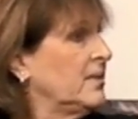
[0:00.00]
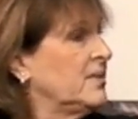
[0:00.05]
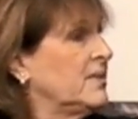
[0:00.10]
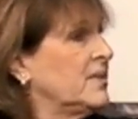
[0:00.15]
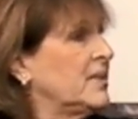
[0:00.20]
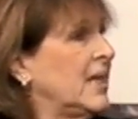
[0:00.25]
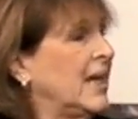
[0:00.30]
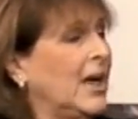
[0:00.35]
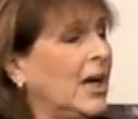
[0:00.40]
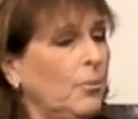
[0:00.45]

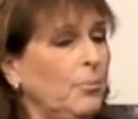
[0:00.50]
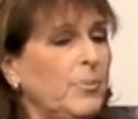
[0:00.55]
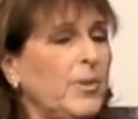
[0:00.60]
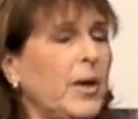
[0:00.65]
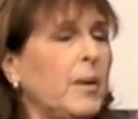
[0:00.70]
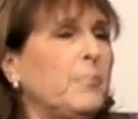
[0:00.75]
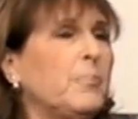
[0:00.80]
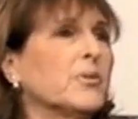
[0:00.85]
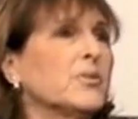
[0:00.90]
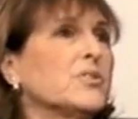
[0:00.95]
to help
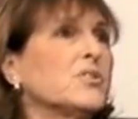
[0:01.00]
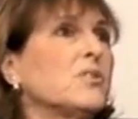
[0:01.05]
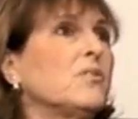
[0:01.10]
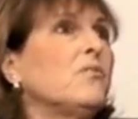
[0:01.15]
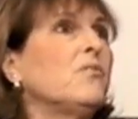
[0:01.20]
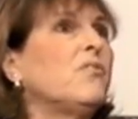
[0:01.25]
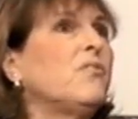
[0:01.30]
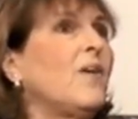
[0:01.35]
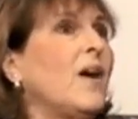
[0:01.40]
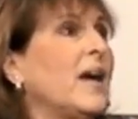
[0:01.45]
that person
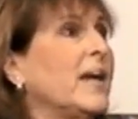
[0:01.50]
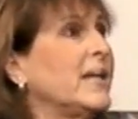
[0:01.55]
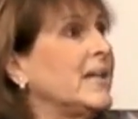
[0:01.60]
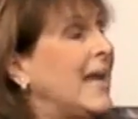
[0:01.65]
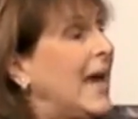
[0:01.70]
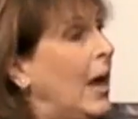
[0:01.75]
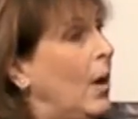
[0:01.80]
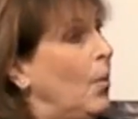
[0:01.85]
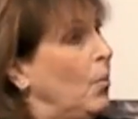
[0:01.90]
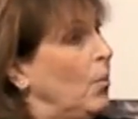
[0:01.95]
find
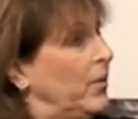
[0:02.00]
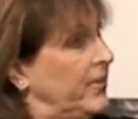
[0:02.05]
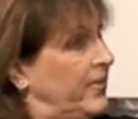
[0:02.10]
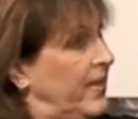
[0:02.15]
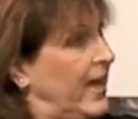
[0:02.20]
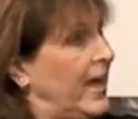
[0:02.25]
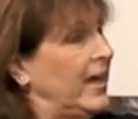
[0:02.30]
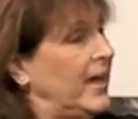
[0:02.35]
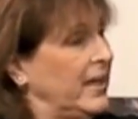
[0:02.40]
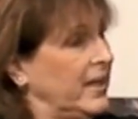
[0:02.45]
out what
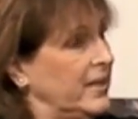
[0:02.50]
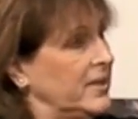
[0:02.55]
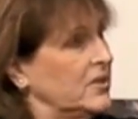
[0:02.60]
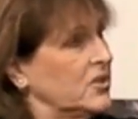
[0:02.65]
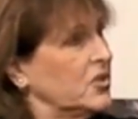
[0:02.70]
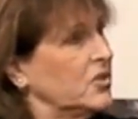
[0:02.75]
that is.